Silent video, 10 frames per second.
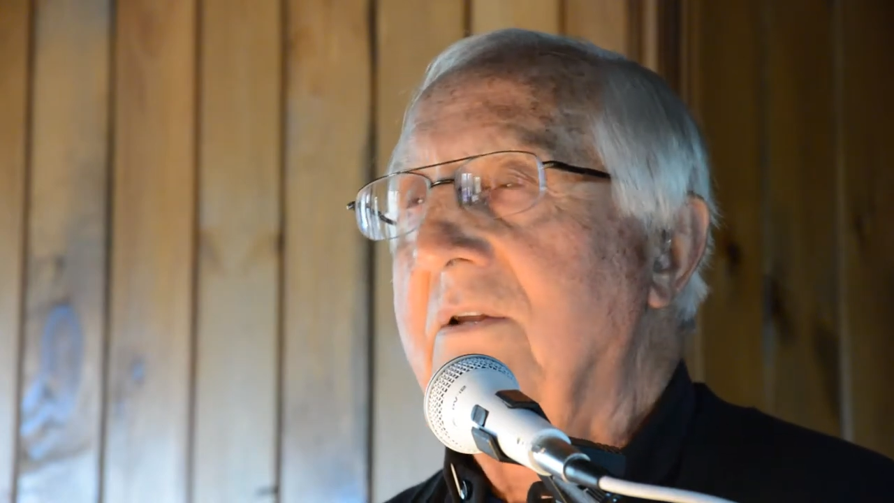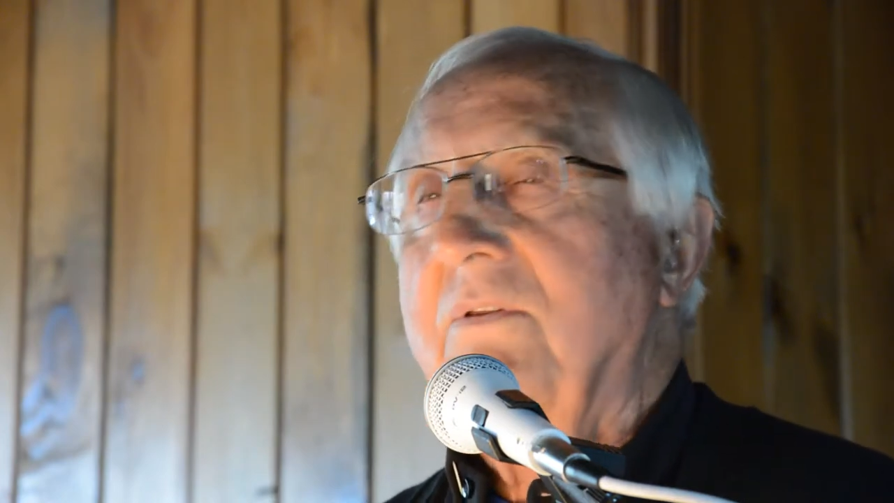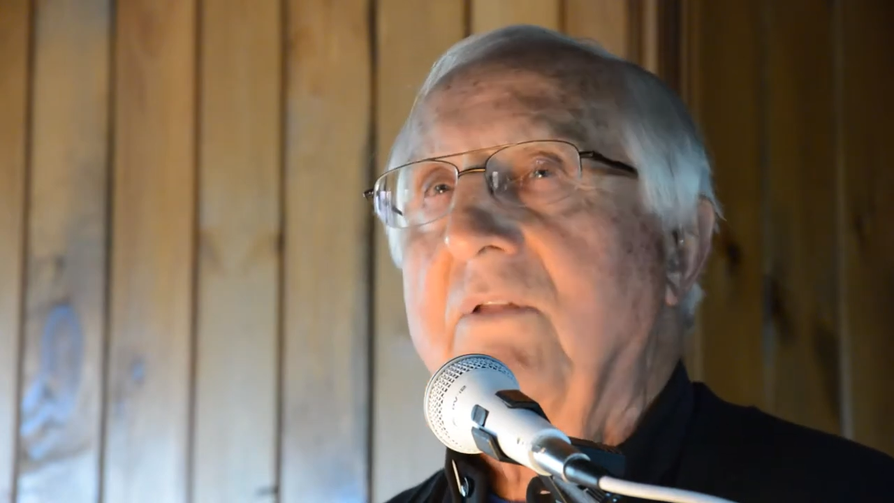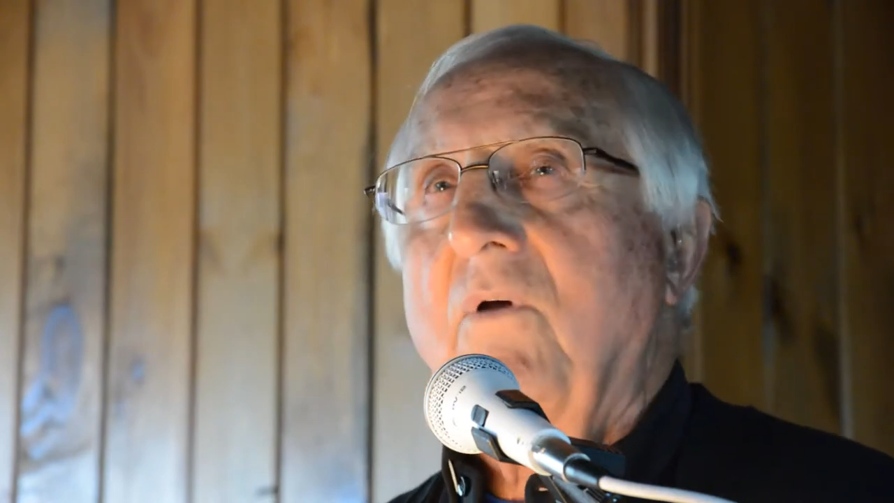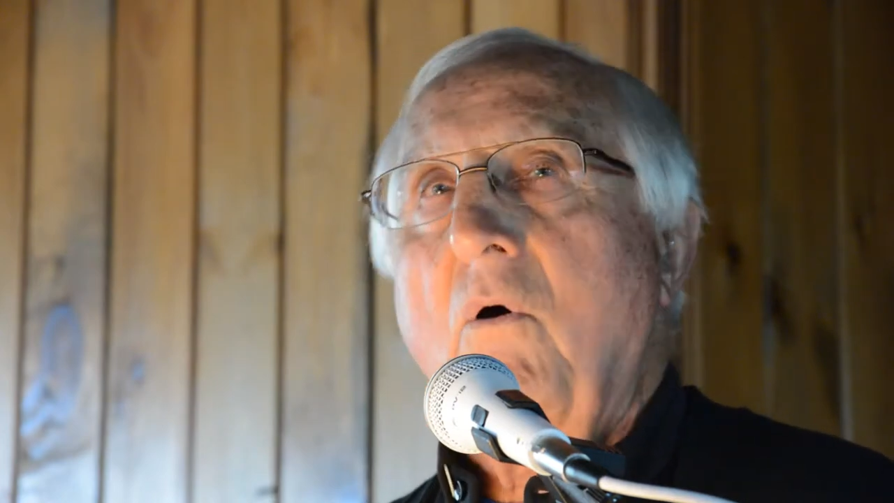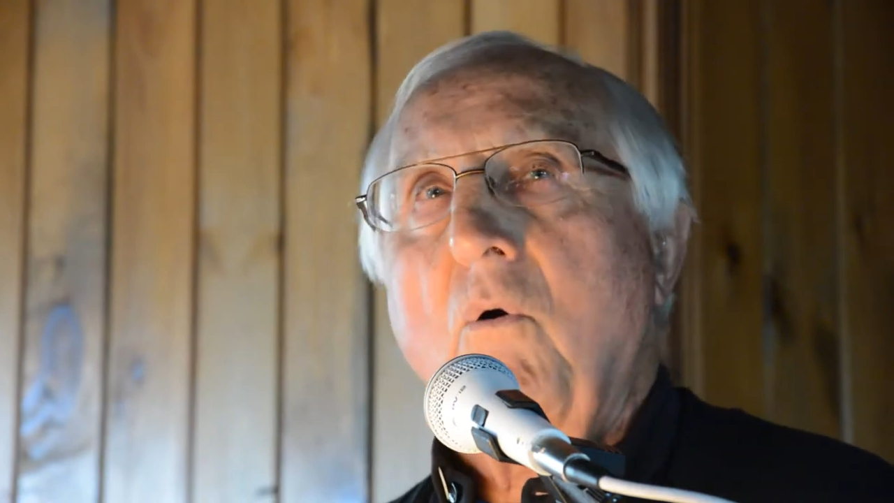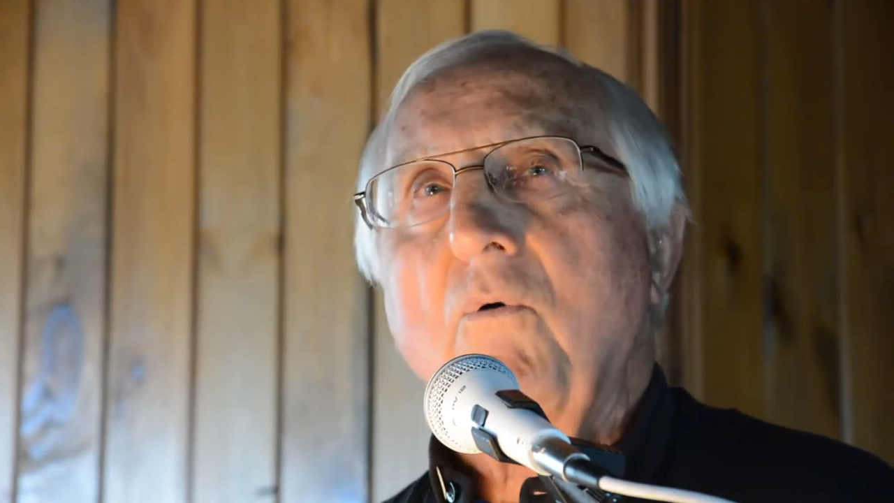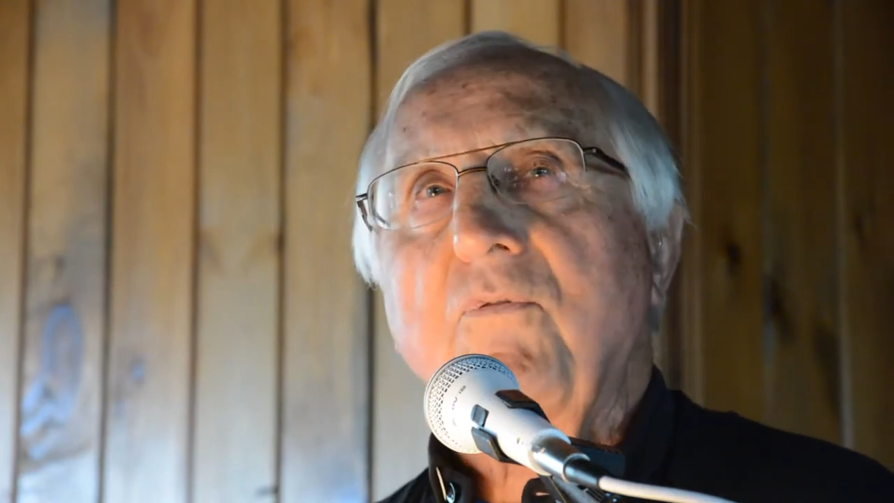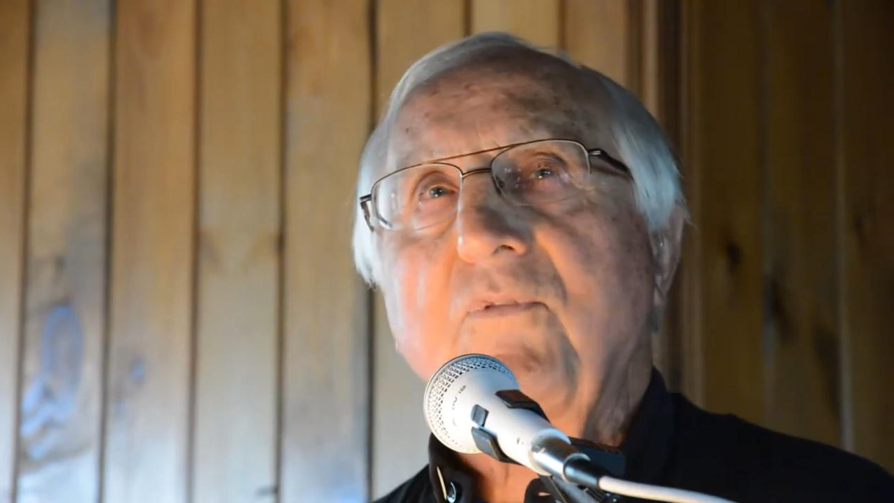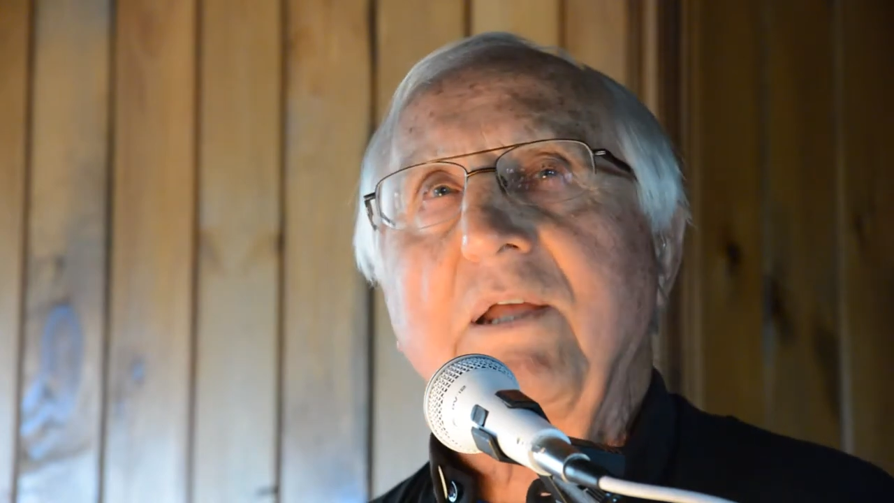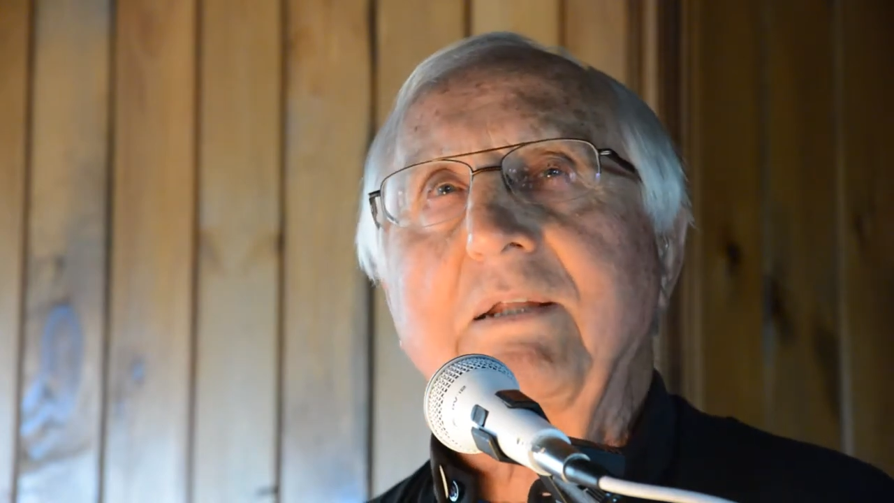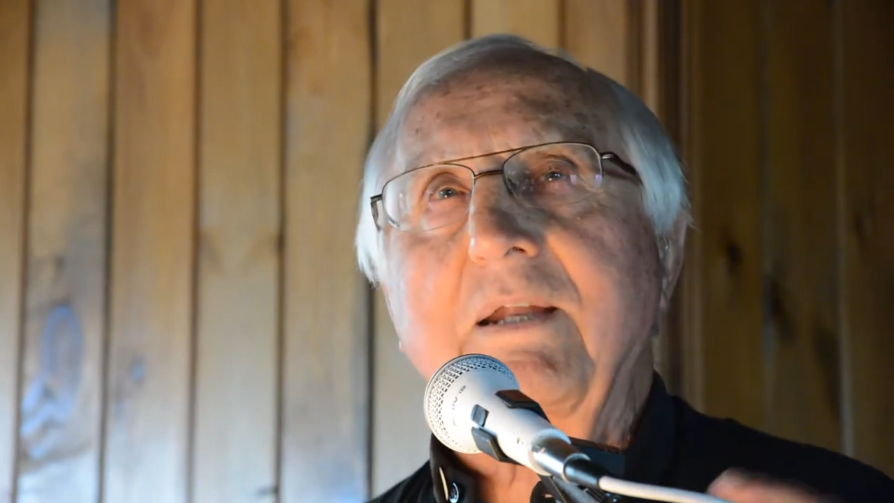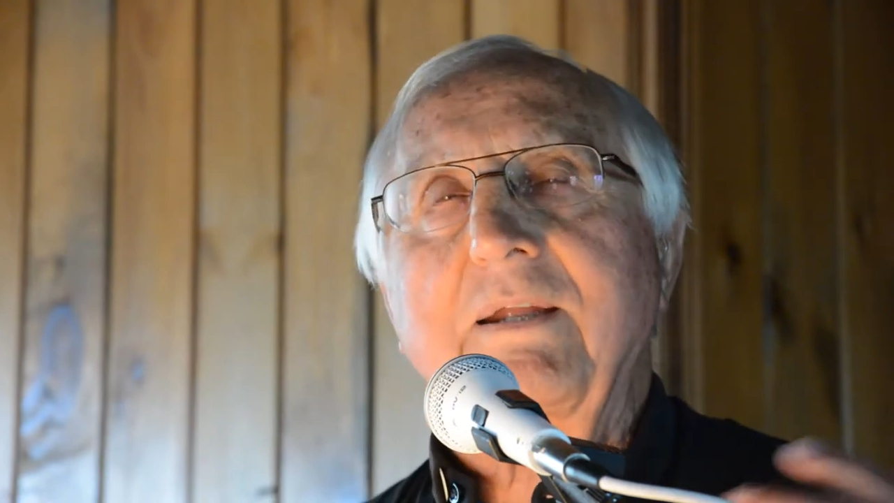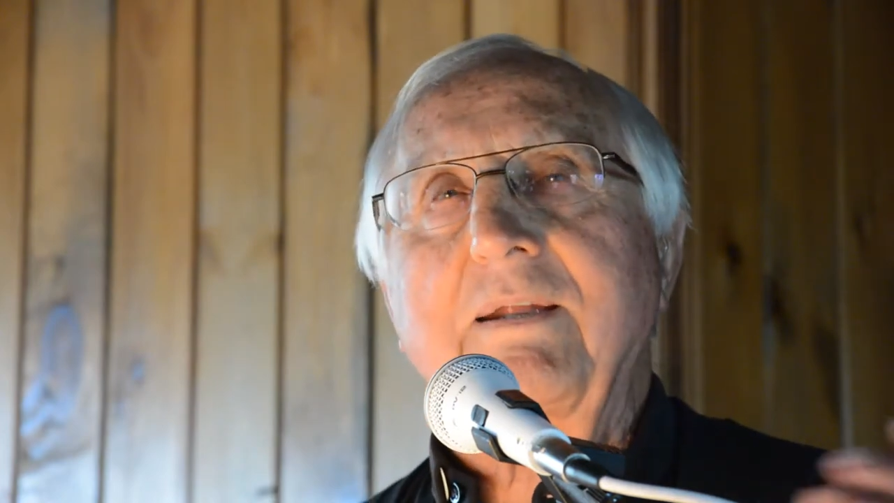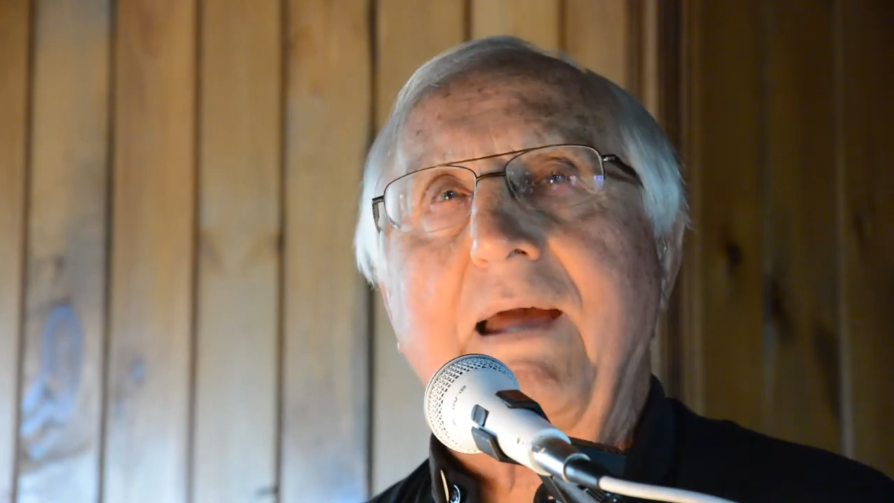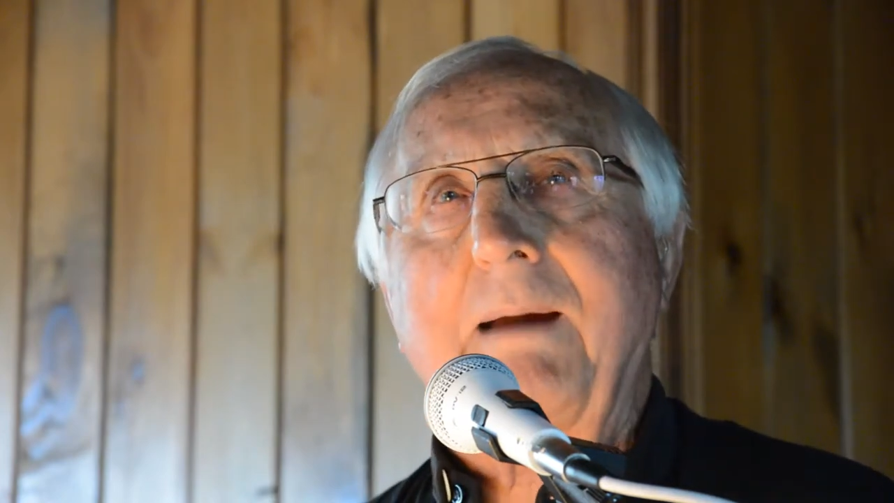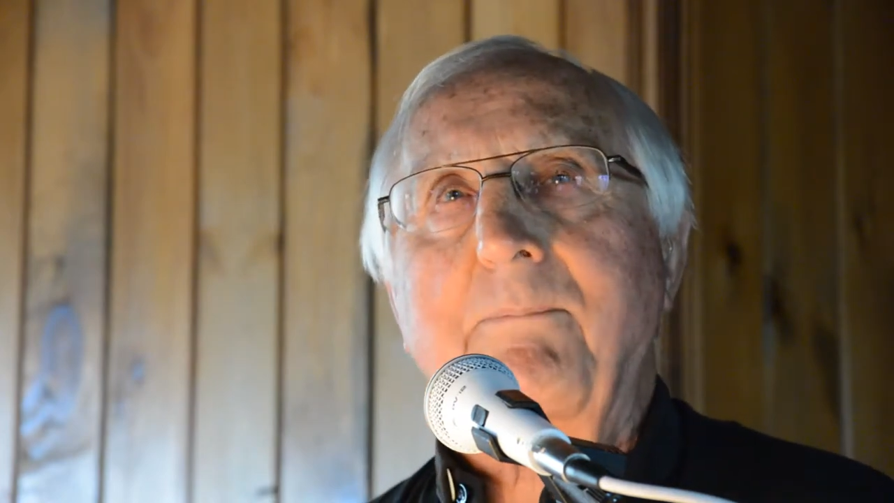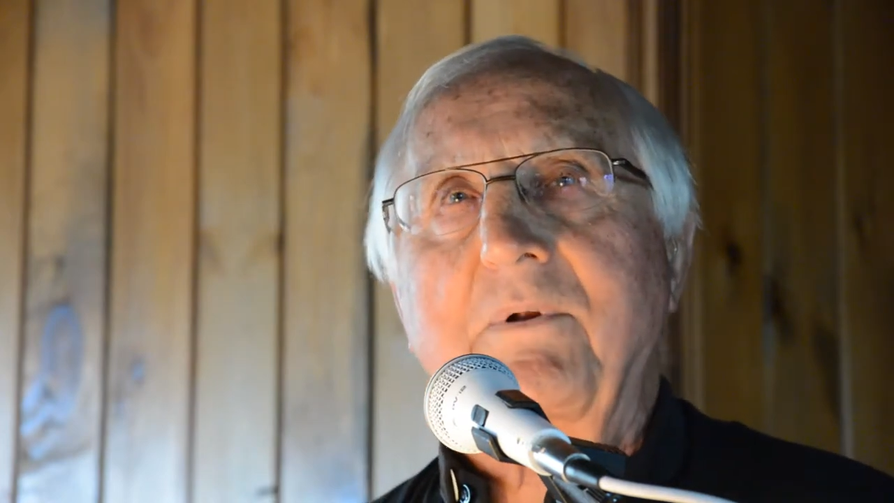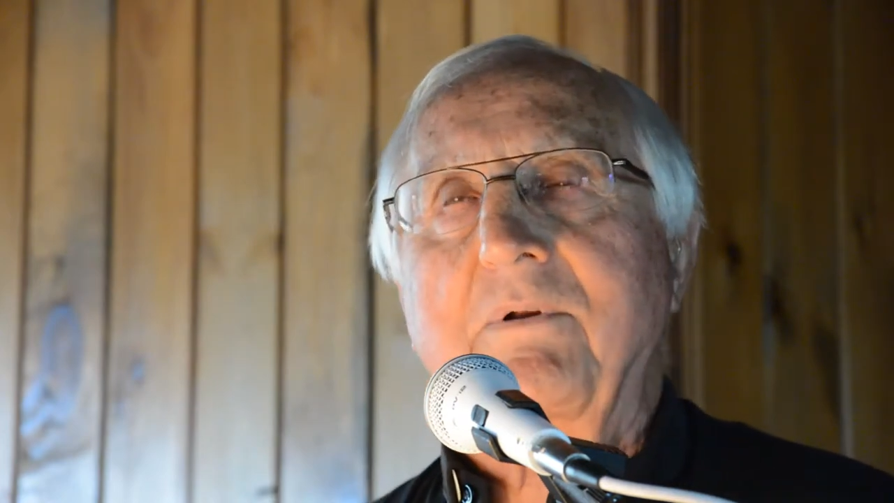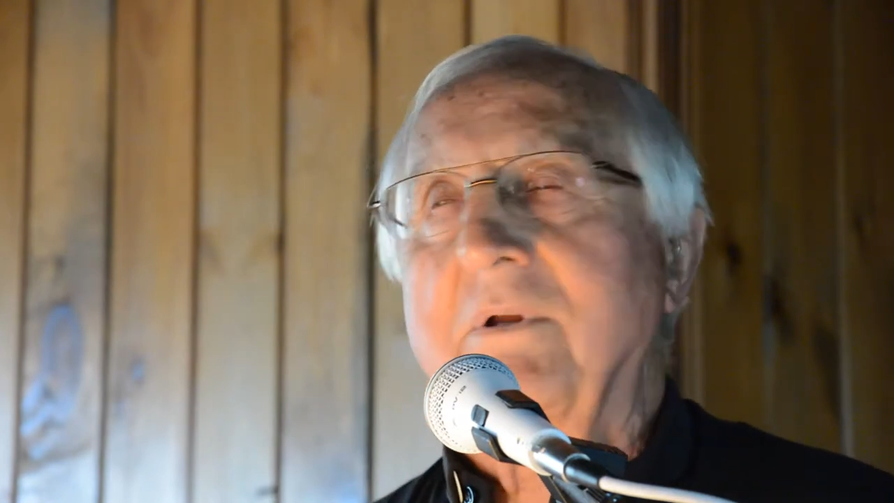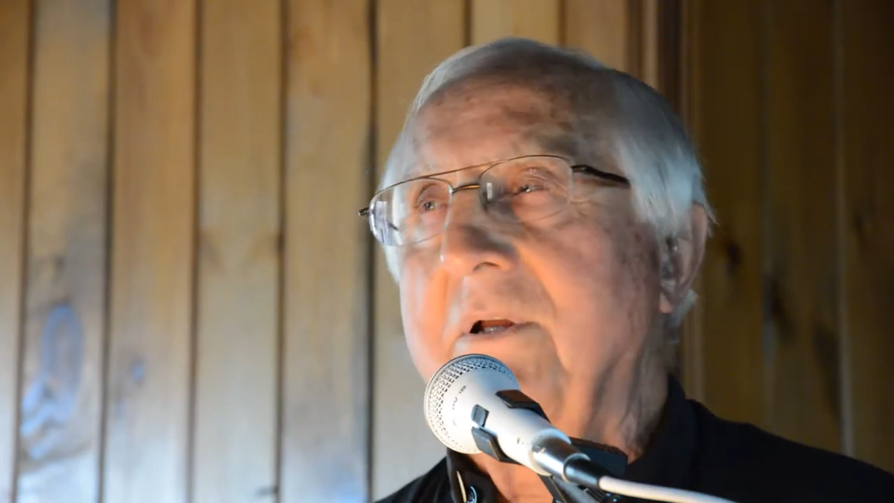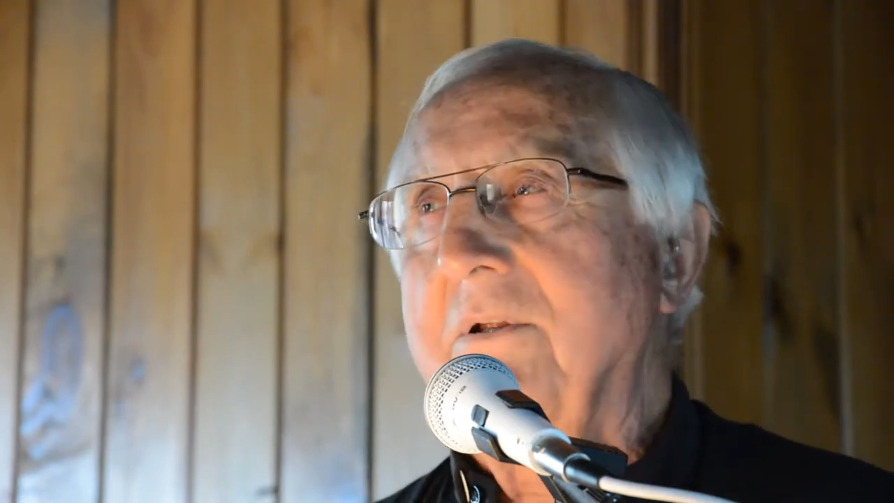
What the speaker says: See, the whole thing that had happened